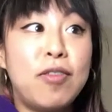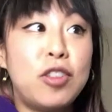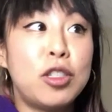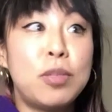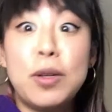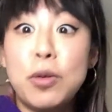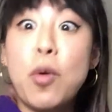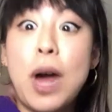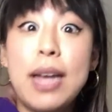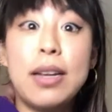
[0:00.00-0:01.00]
just
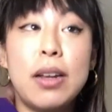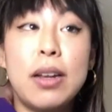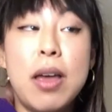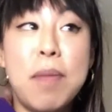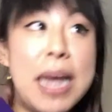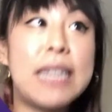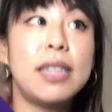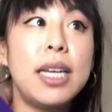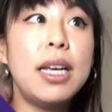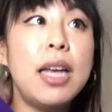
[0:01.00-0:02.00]
been quite
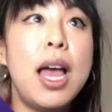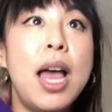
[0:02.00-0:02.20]
amazing.